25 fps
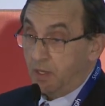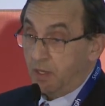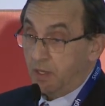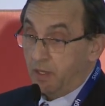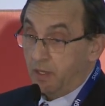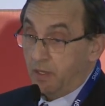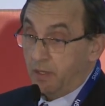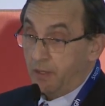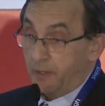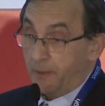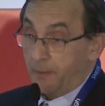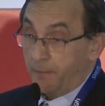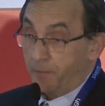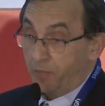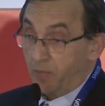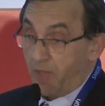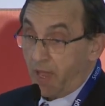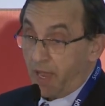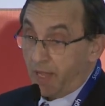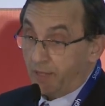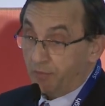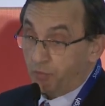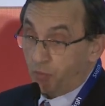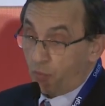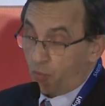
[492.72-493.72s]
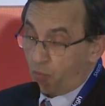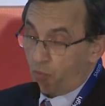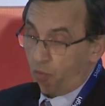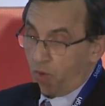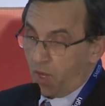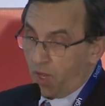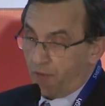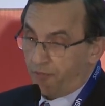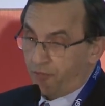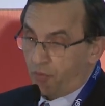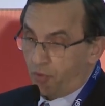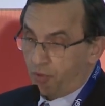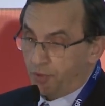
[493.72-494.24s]
And
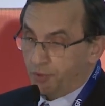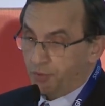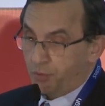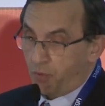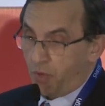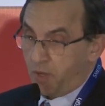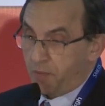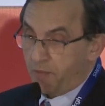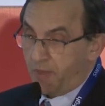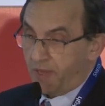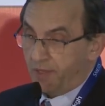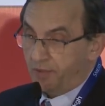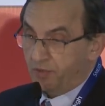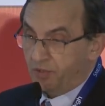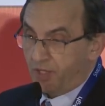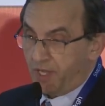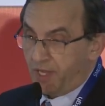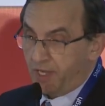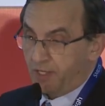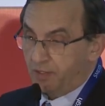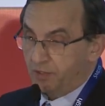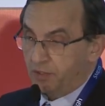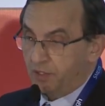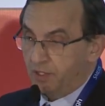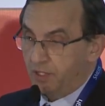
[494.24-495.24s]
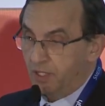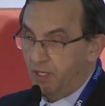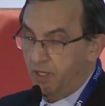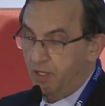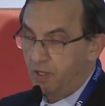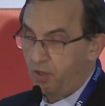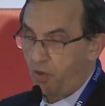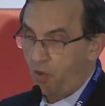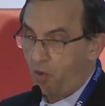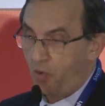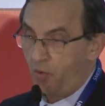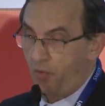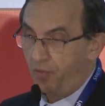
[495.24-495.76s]
of course, we maintained
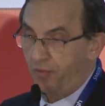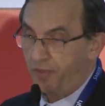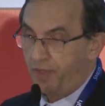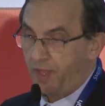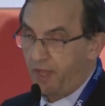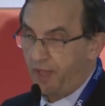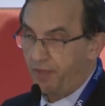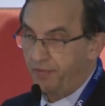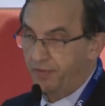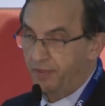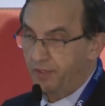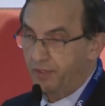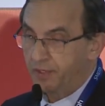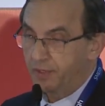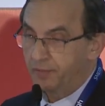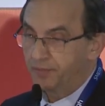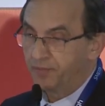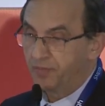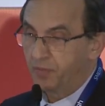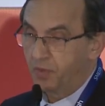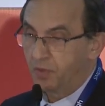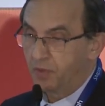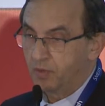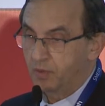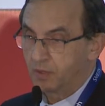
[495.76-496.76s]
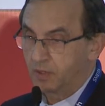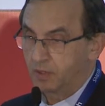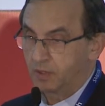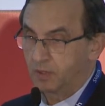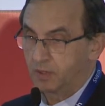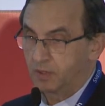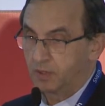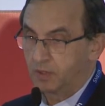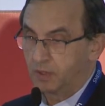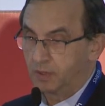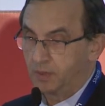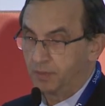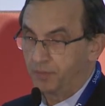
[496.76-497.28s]
all the other
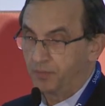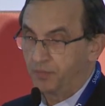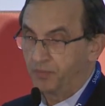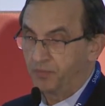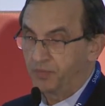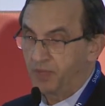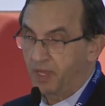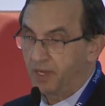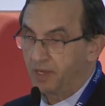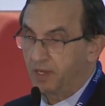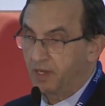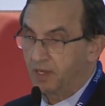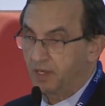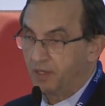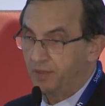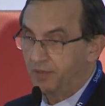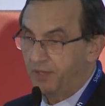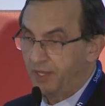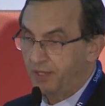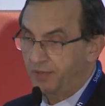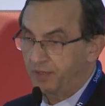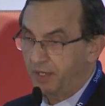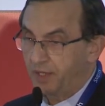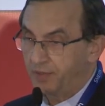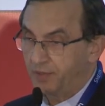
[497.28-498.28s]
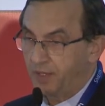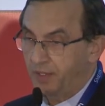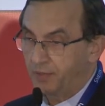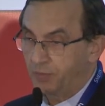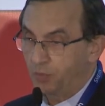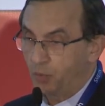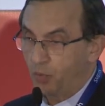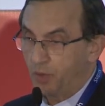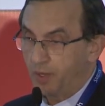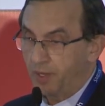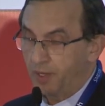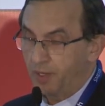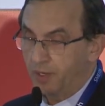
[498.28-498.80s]
technical data that
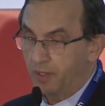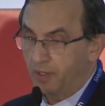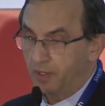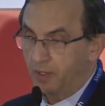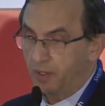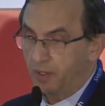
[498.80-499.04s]
we